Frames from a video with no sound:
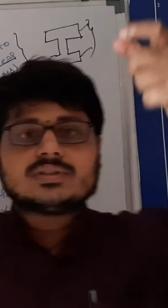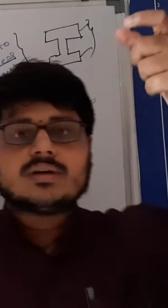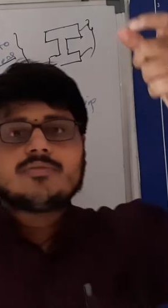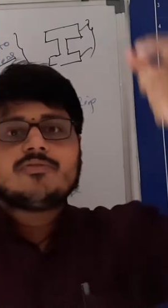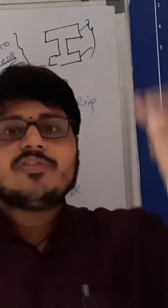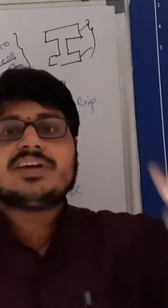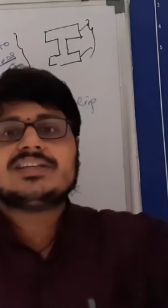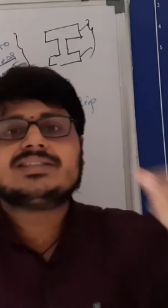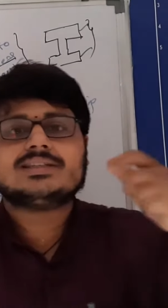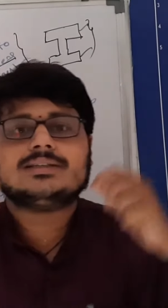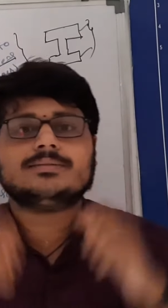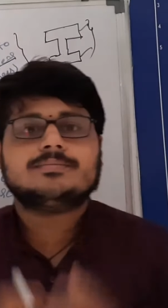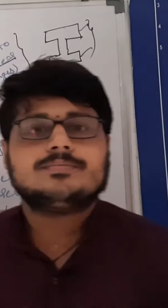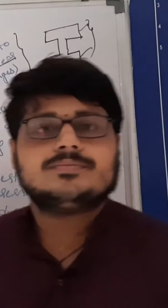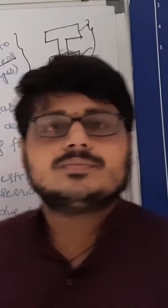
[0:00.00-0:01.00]
are fixed
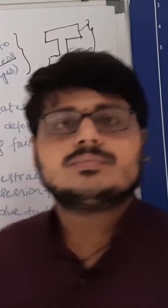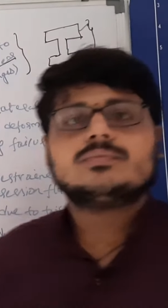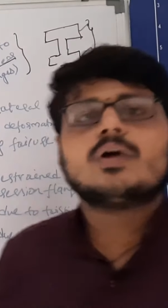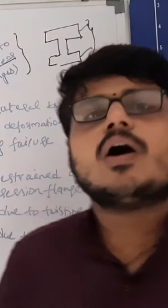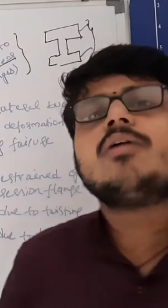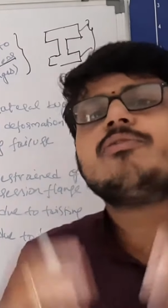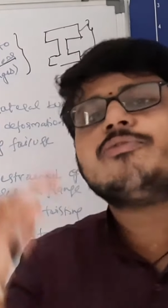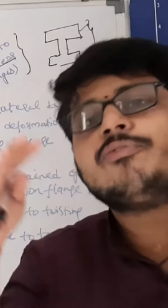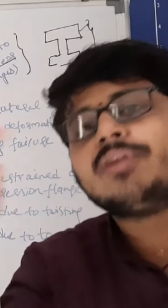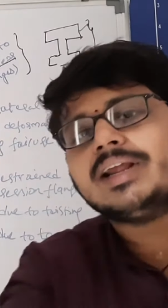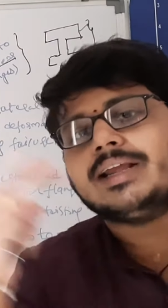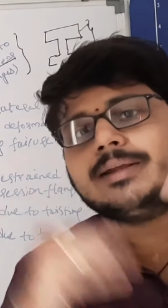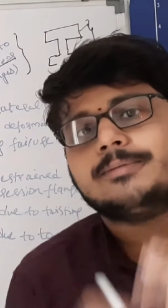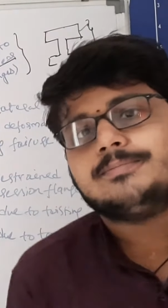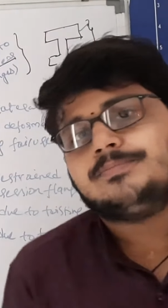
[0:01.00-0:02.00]
or
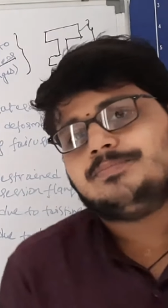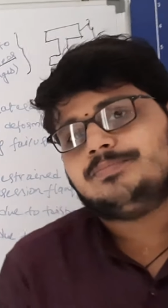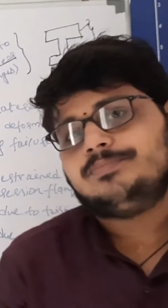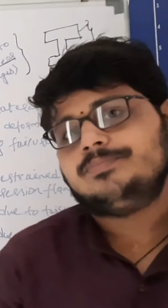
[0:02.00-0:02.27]
free.